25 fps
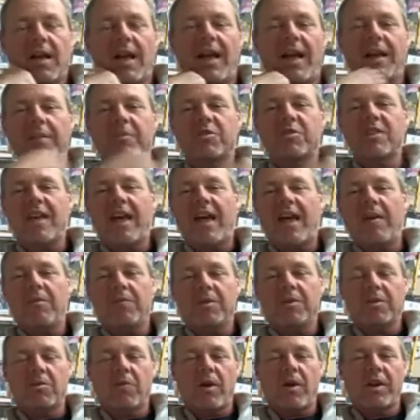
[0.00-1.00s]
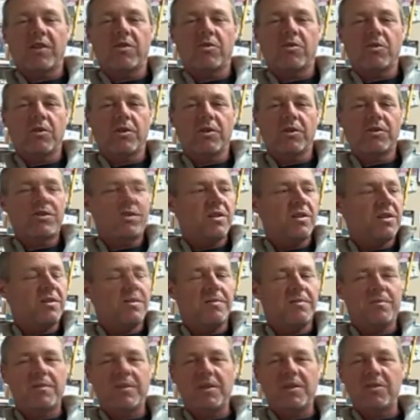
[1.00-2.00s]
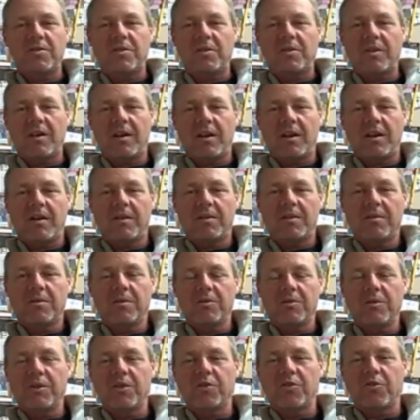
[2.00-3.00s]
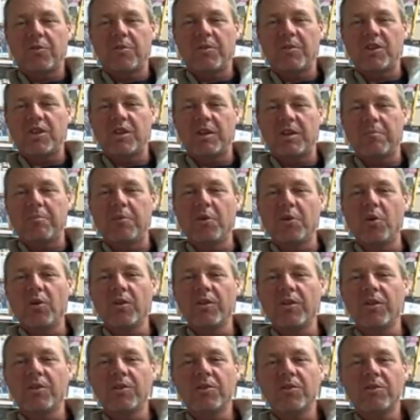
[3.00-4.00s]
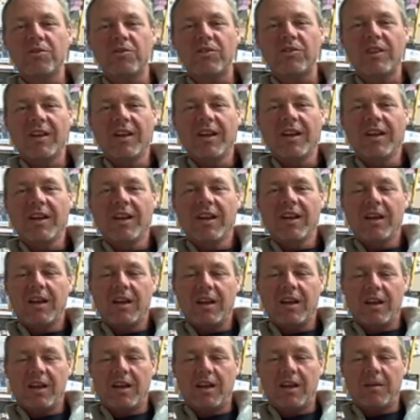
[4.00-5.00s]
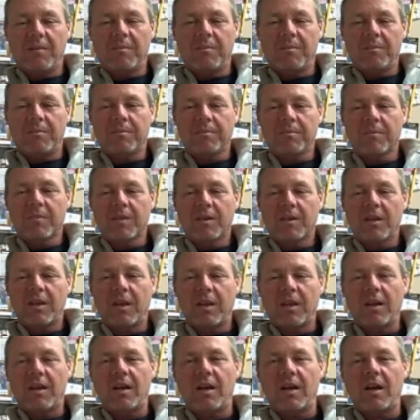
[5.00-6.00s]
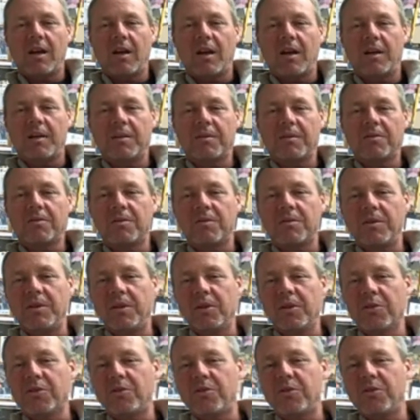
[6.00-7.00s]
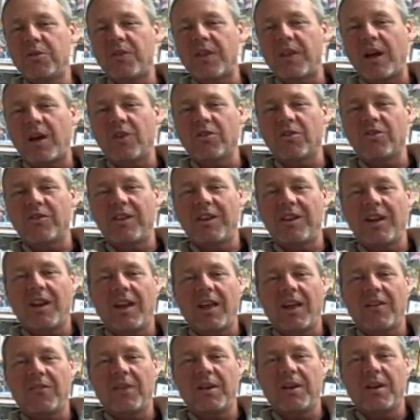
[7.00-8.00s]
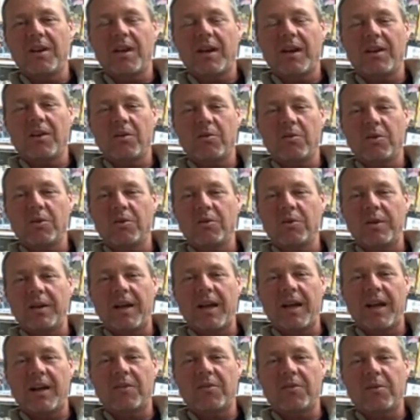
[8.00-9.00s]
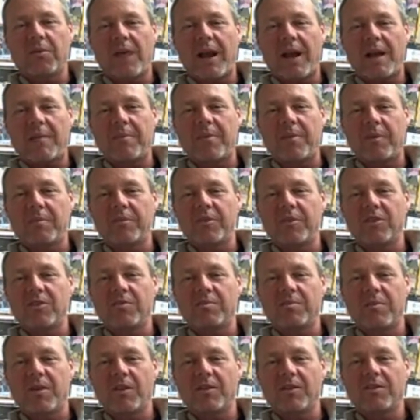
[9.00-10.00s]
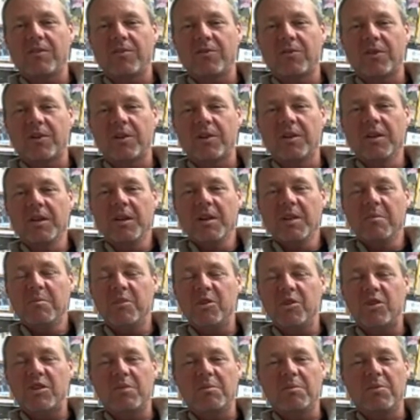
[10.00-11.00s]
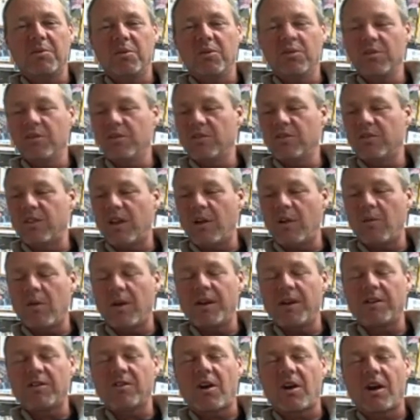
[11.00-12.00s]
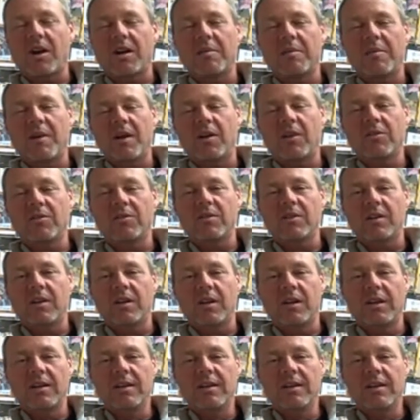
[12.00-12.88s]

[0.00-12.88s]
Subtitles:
Hi, I'm Scott with Aquatic Source, and doing this for Michigan Pool News. In year 2011, I know we're doing kind of a wrap up this month for Michigan Pool News, and I wanted to talk about